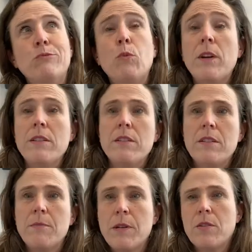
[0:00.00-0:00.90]
once
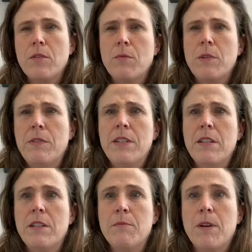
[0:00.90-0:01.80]
to make sure the wound is
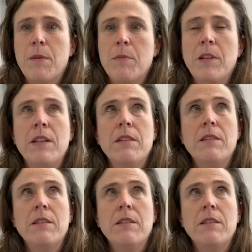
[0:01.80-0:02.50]
healing properly.